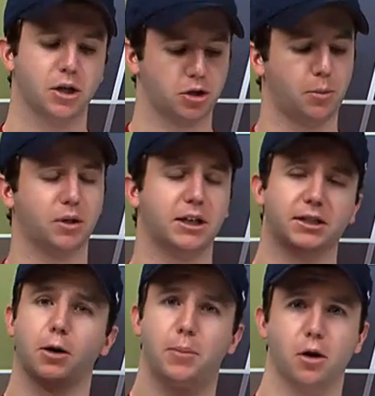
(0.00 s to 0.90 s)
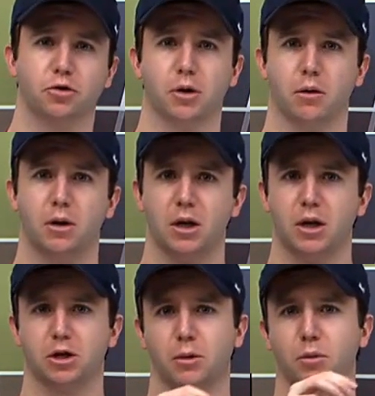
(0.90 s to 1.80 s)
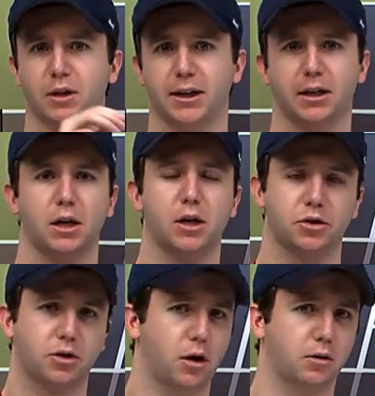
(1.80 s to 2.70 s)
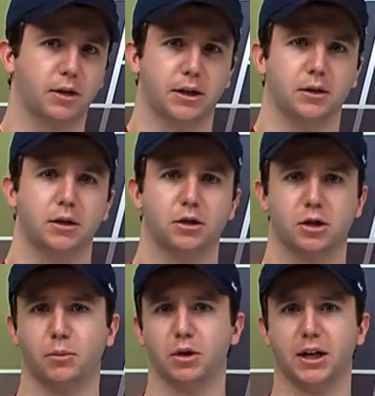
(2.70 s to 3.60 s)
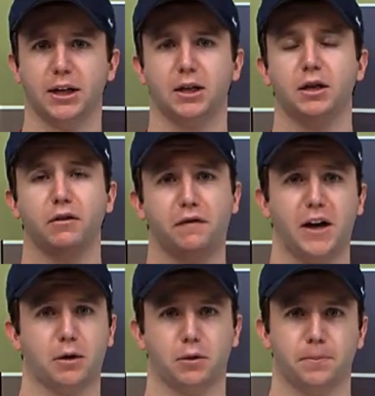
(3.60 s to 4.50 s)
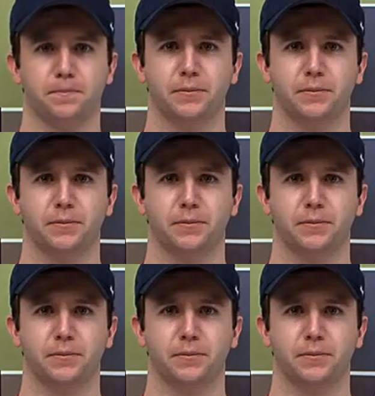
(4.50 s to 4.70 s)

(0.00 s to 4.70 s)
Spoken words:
Someone like Del Potro, someone like Soderling, someone like Federer.